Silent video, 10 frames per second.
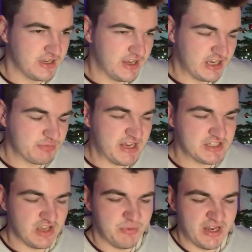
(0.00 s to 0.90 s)
He's
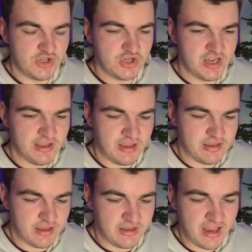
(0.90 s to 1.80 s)
basically been in...
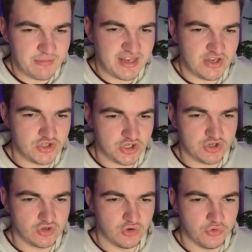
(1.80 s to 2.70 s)
He came in
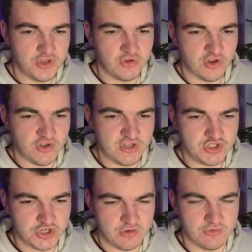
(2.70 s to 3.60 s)
injured, or he got
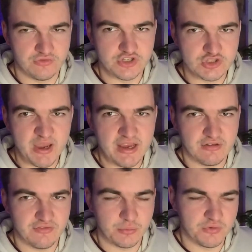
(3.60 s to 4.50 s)
injured over in Spain,
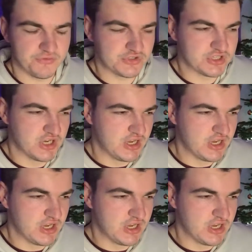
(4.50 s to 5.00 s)
I think, with us.